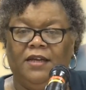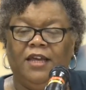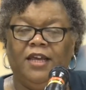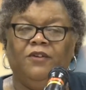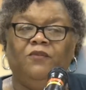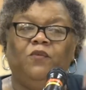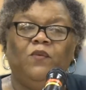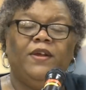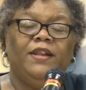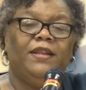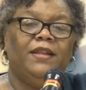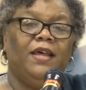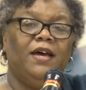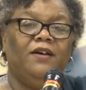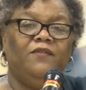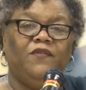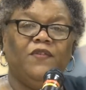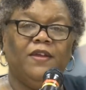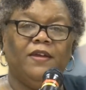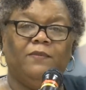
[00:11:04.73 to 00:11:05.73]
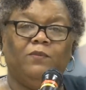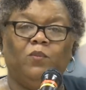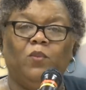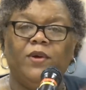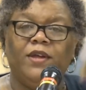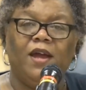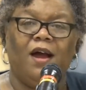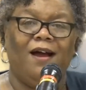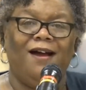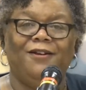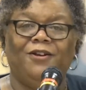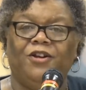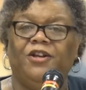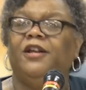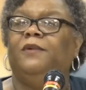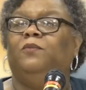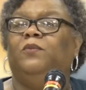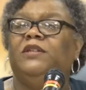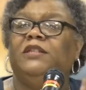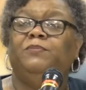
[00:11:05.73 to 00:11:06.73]
If we love Him, we honor
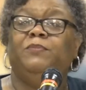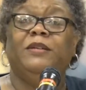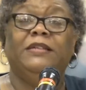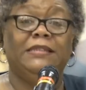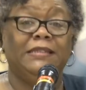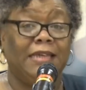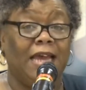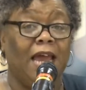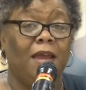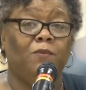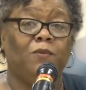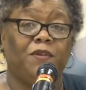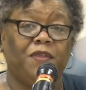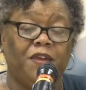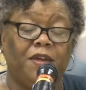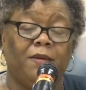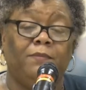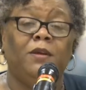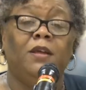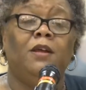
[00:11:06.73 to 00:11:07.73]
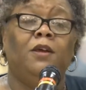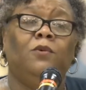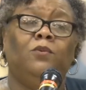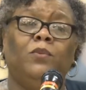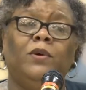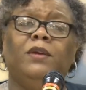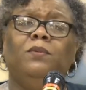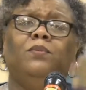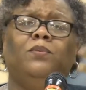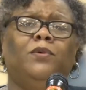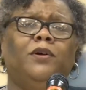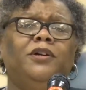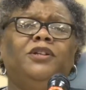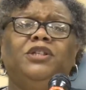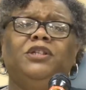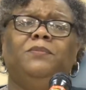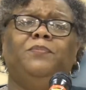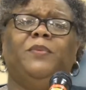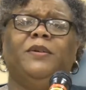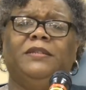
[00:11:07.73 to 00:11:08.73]
Him, we spend time with Him, we
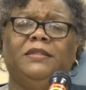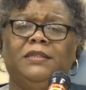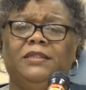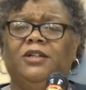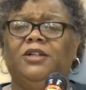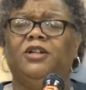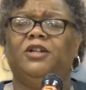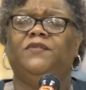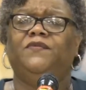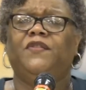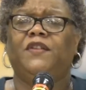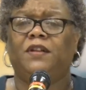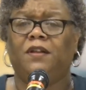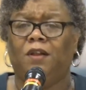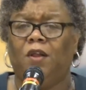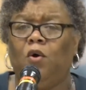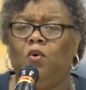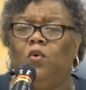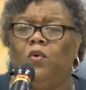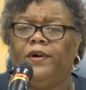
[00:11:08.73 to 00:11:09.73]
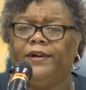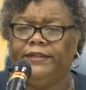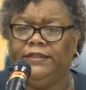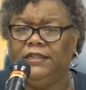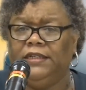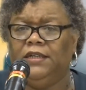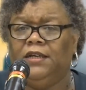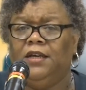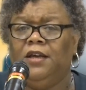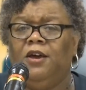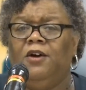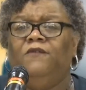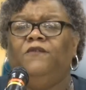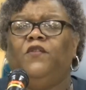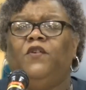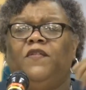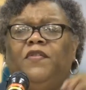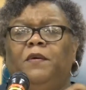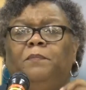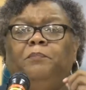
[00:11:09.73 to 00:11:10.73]
worship and serve the Lord
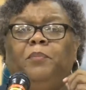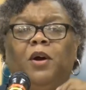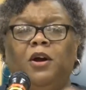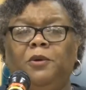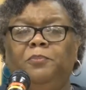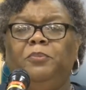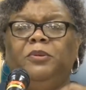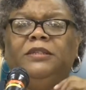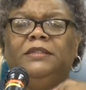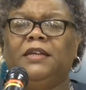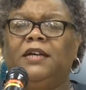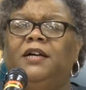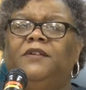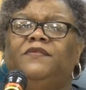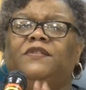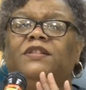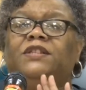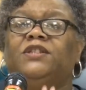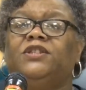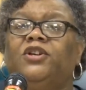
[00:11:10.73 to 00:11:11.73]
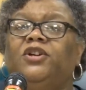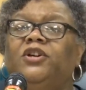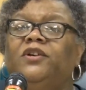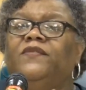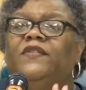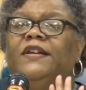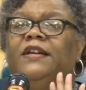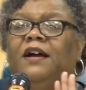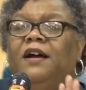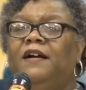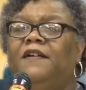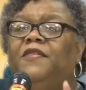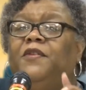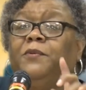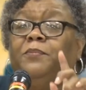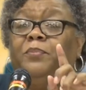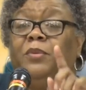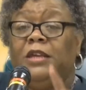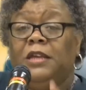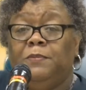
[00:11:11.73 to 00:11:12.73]
for the purpose of serving
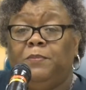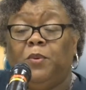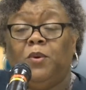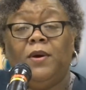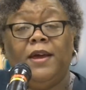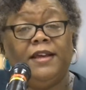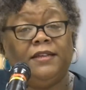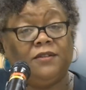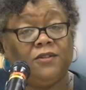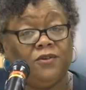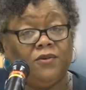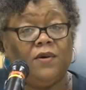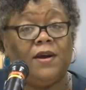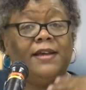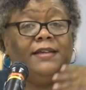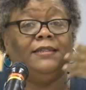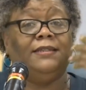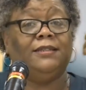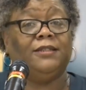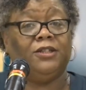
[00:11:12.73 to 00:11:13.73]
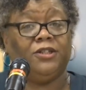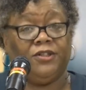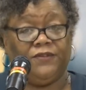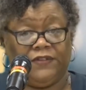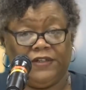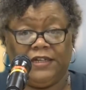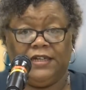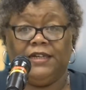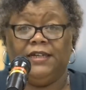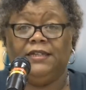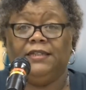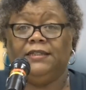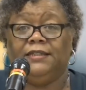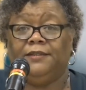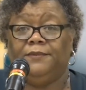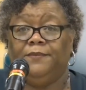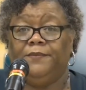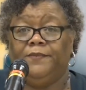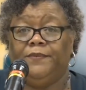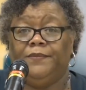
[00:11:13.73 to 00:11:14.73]
other people as Christ served
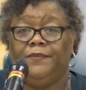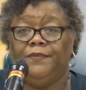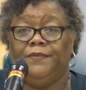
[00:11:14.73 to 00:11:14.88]
us.